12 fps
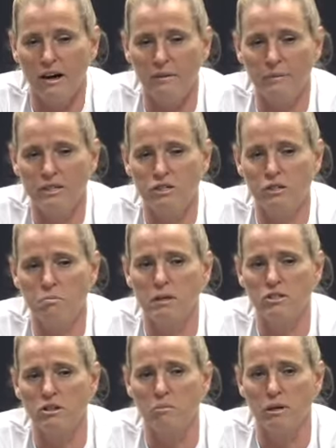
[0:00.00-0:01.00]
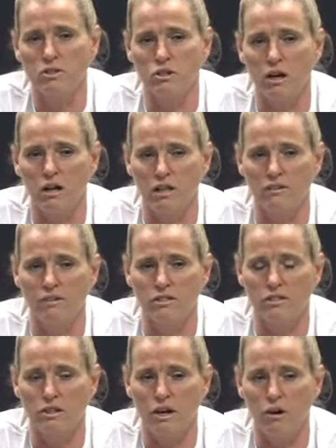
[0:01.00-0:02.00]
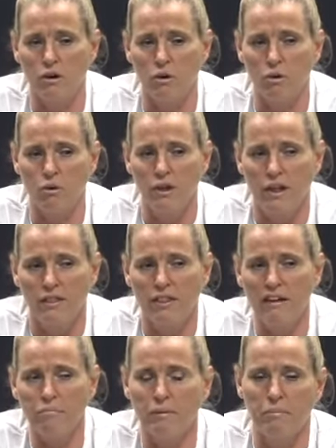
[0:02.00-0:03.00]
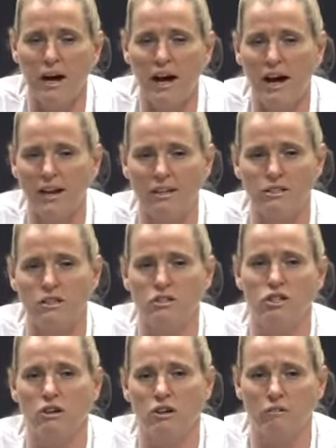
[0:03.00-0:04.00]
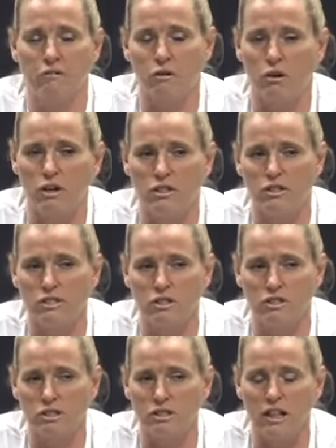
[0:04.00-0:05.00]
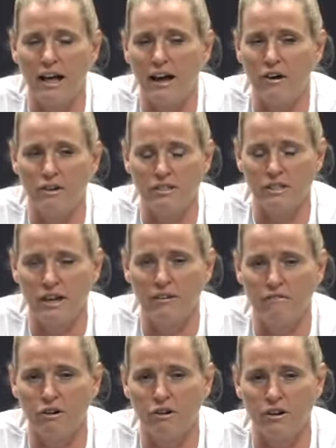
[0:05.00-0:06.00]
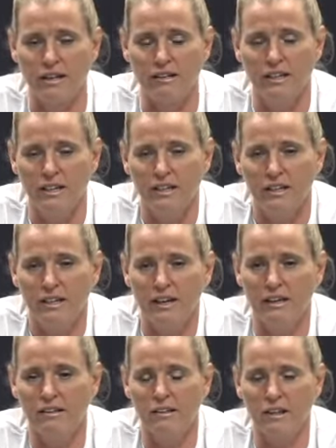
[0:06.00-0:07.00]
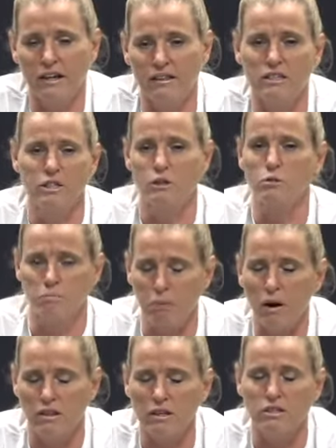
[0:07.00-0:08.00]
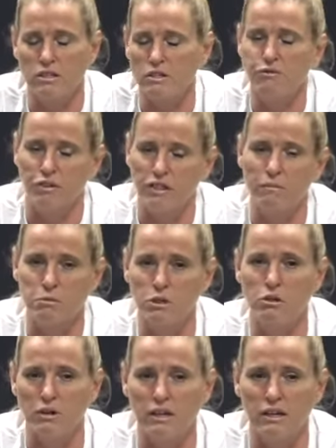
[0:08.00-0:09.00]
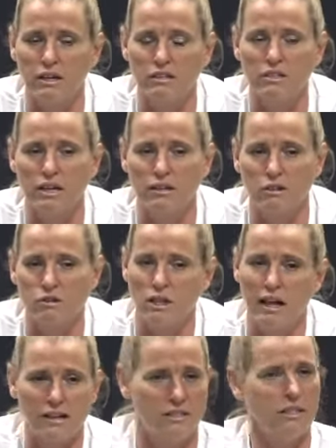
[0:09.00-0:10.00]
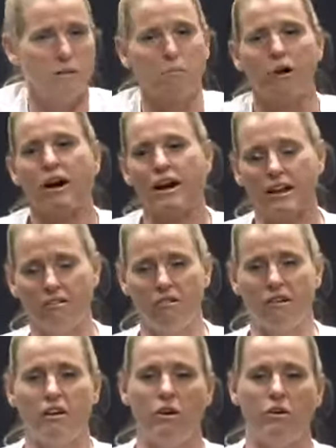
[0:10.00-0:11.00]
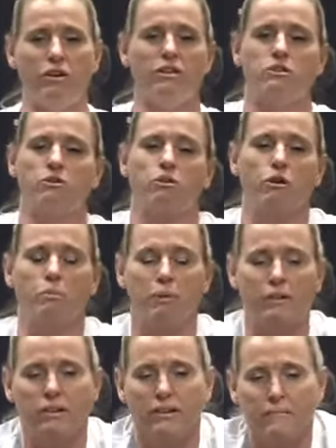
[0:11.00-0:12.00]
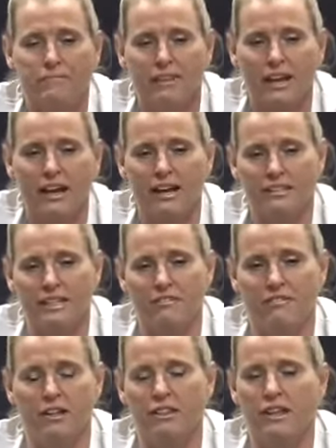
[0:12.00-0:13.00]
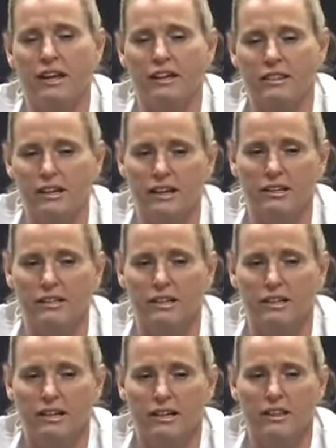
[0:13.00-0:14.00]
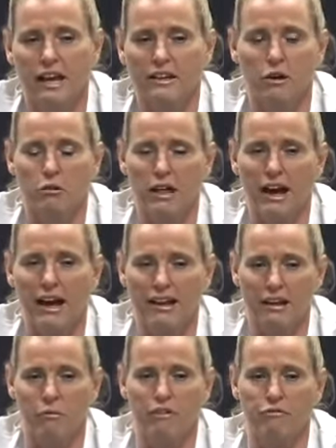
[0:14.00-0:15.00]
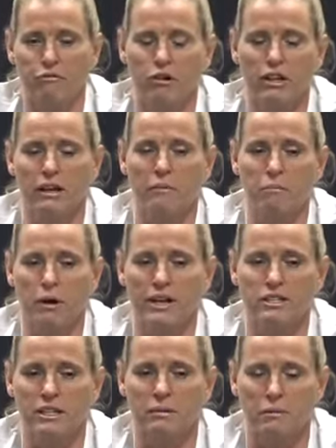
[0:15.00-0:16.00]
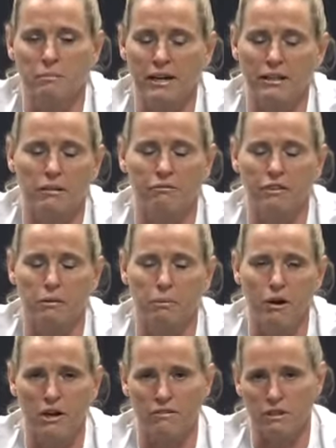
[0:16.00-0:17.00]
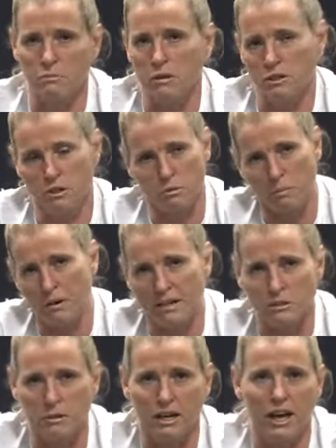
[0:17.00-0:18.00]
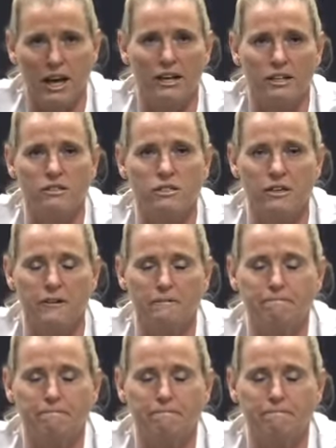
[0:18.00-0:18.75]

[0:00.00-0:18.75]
It just means so much to all of us to know they've been behind us and cheering for us just as loud as ever. And like, this is part of this is for them too. It is, like, there's a lot of Deacon pride, you know, in this group. And I definitely think that they know that, and we've really embraced them and made them feel a part of it as much as we possibly can. So.